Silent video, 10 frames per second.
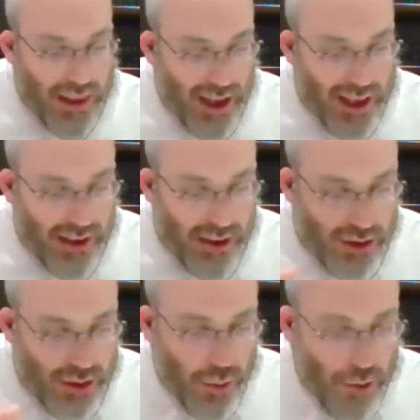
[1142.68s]
And the Chanukah
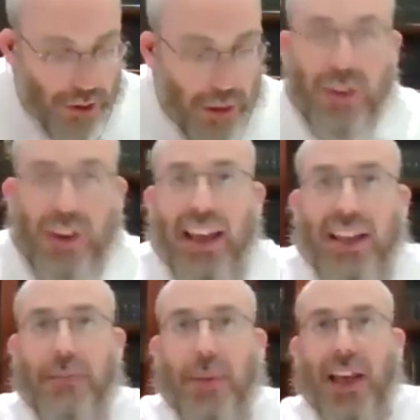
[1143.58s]
story
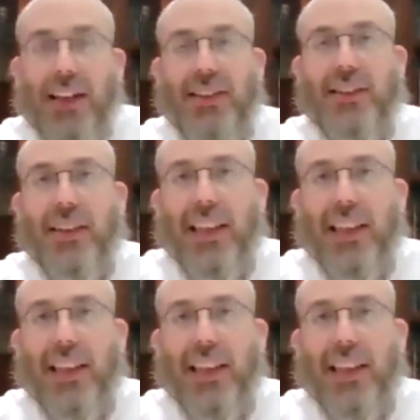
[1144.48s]
takes place,